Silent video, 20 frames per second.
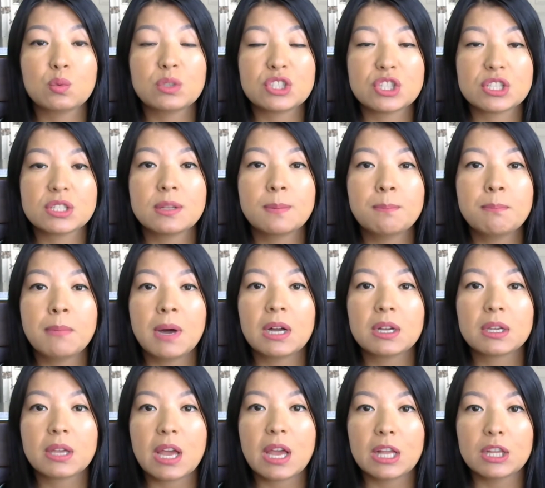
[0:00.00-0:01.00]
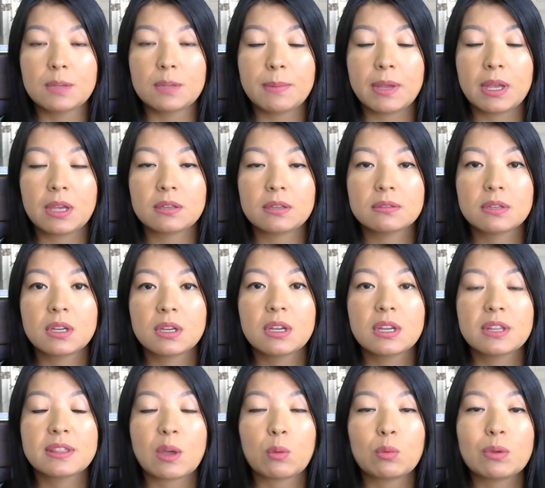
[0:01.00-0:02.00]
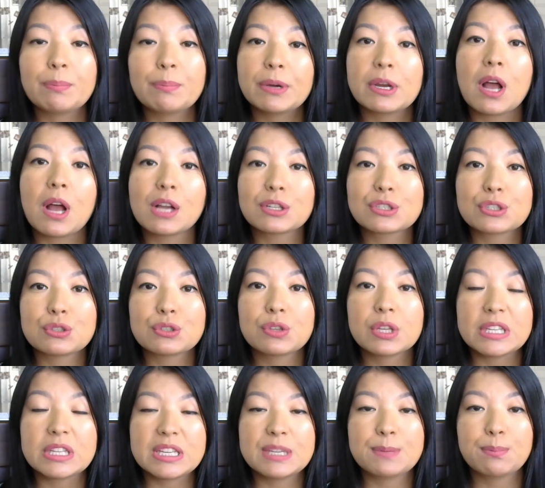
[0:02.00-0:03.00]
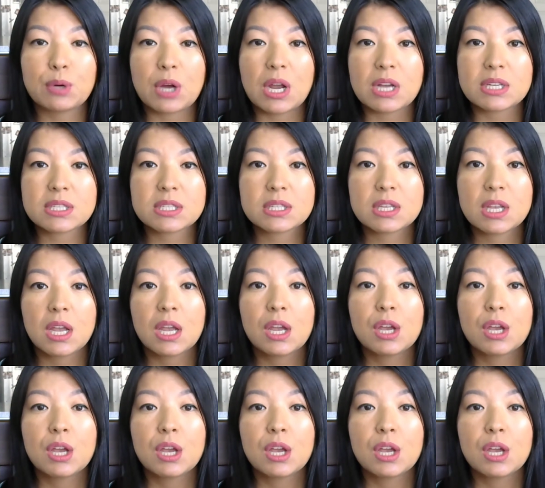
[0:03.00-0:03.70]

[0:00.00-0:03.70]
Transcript: which is the mug element that we put onto the heat press.